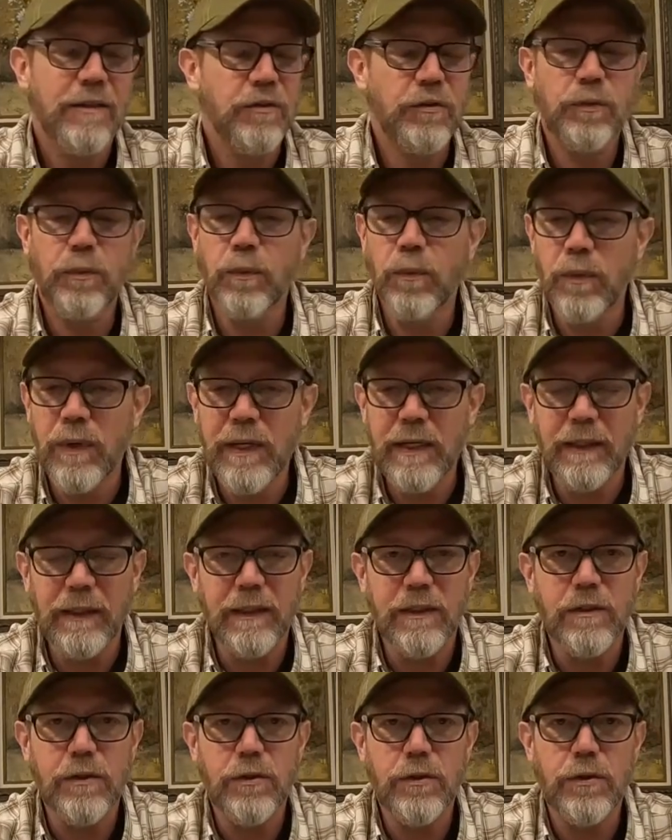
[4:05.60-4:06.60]
It's
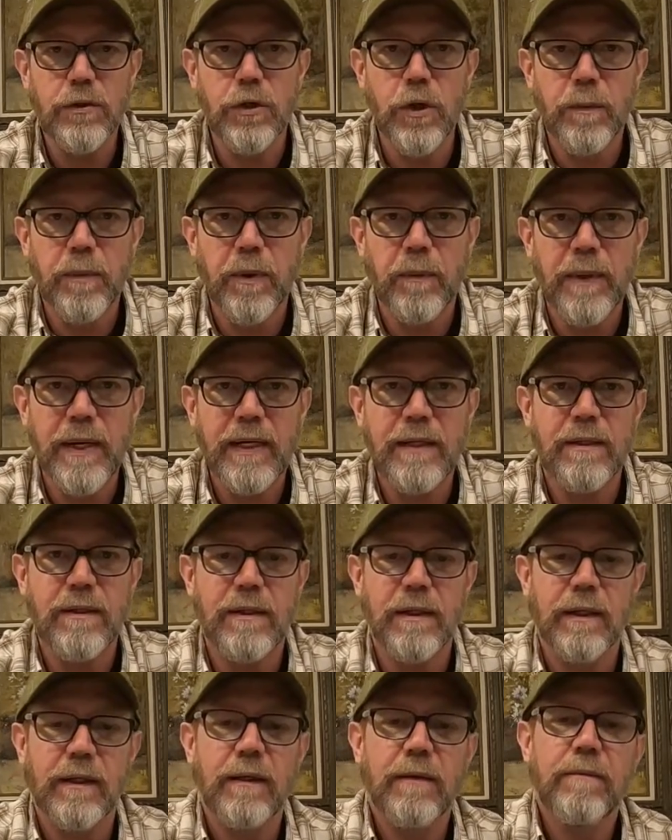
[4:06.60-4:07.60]
really super
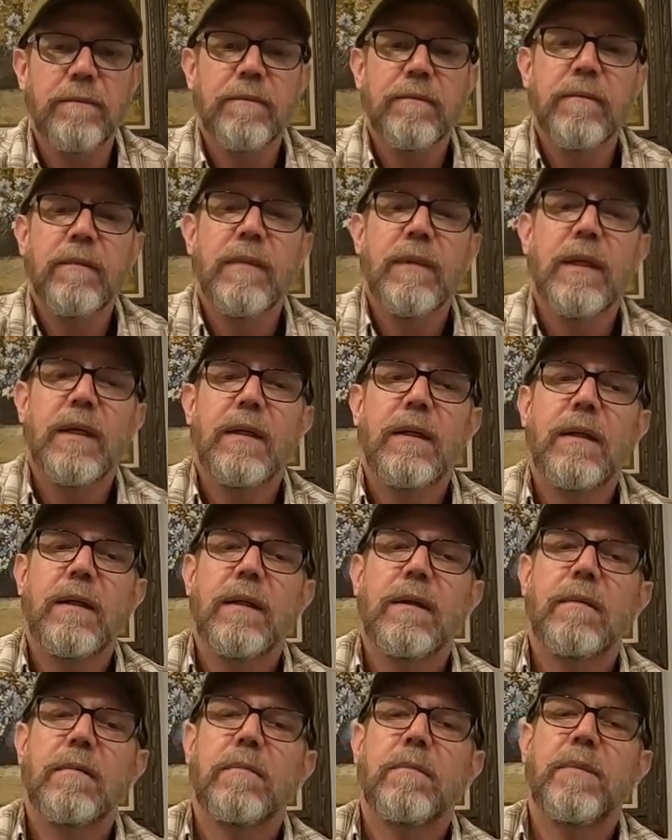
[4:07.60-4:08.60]
basic,
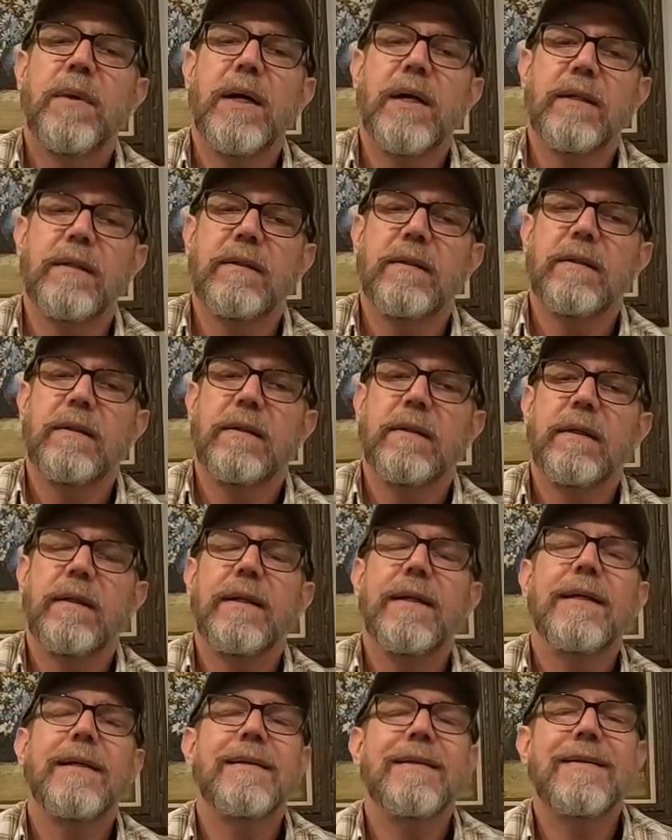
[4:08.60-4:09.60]
but
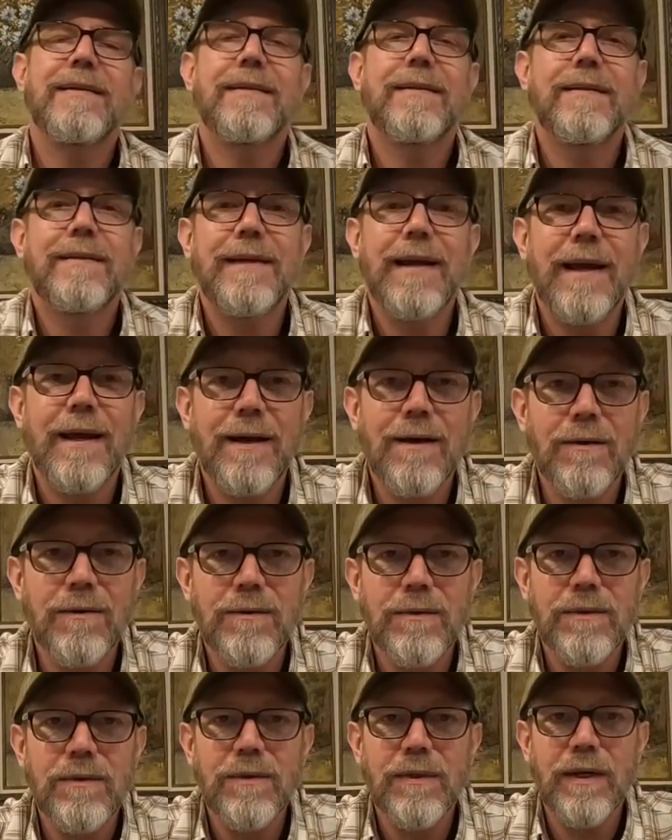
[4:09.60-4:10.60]
it
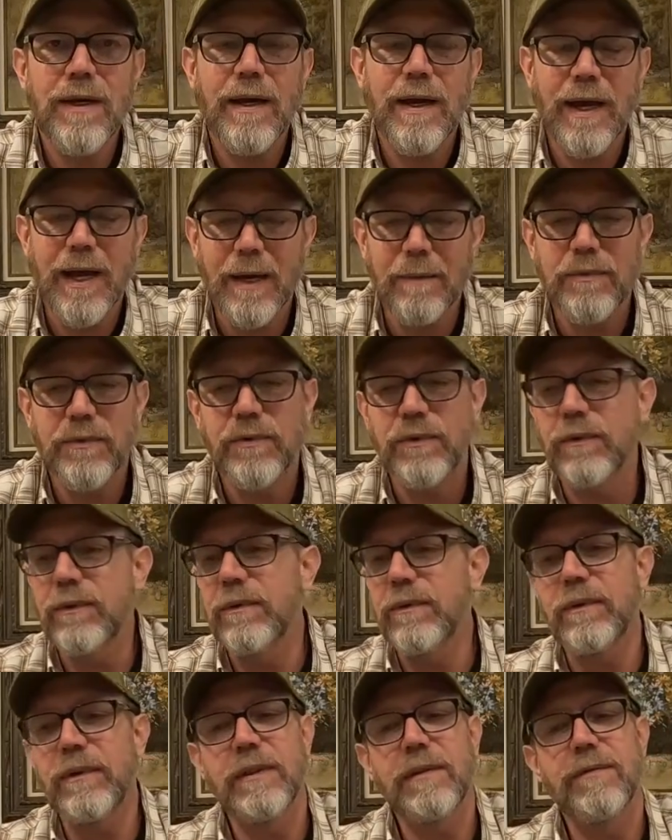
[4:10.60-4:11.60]
sounds
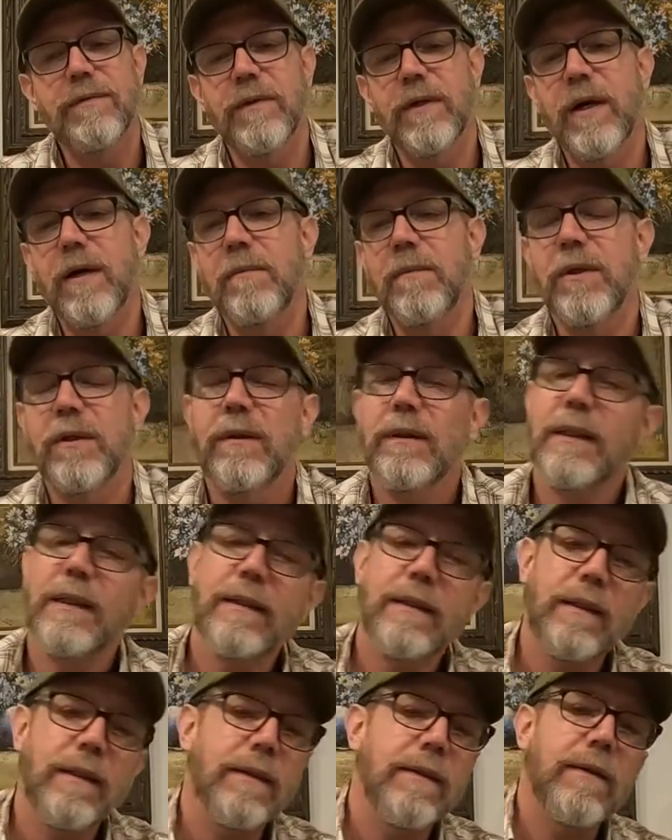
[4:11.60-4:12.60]
absolutely phenomenal,
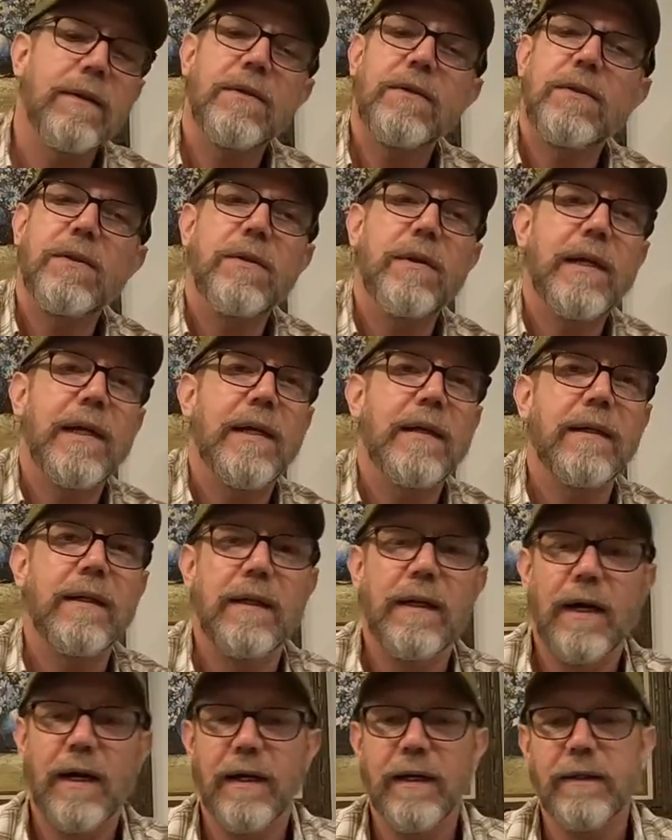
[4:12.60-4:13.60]
and the looks, you can't
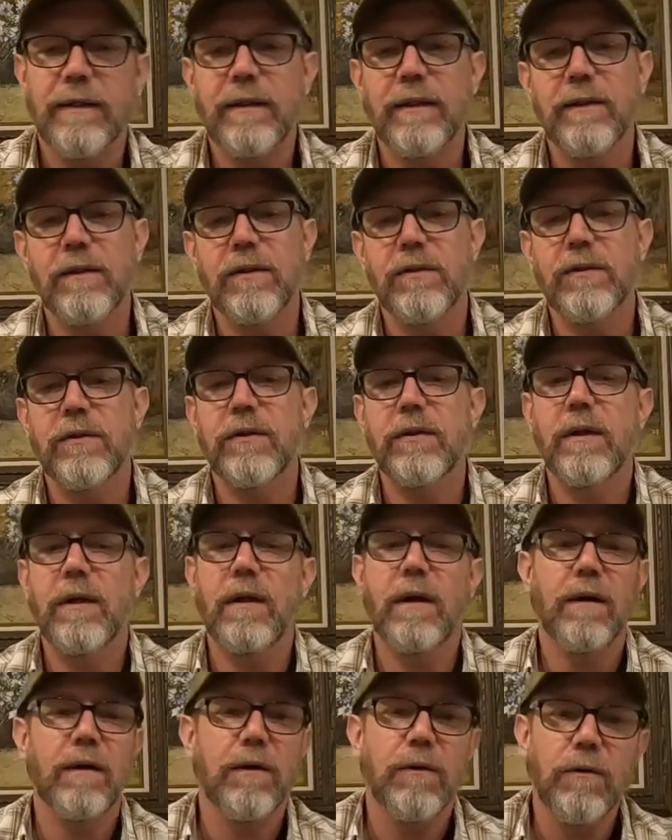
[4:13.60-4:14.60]
deny it. The looks
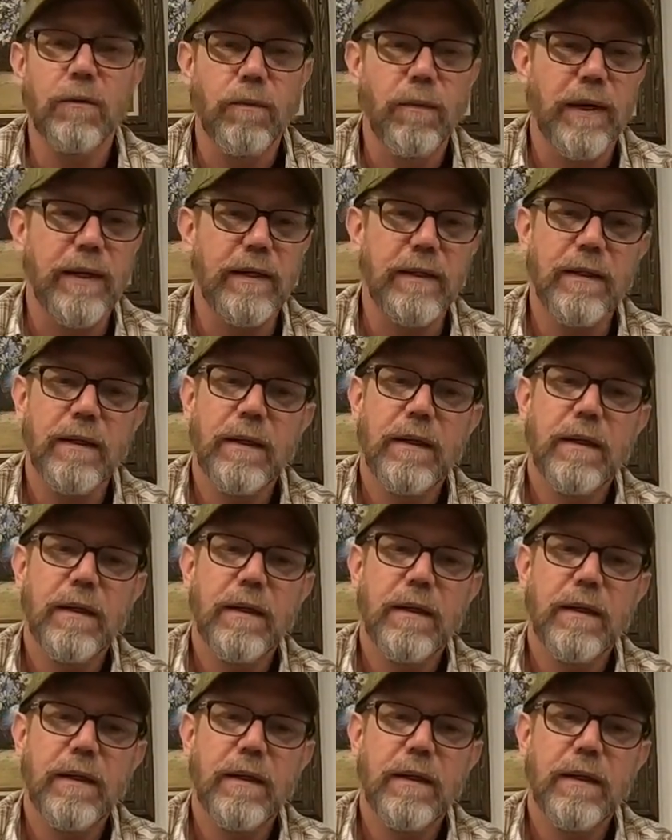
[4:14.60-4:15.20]
are great.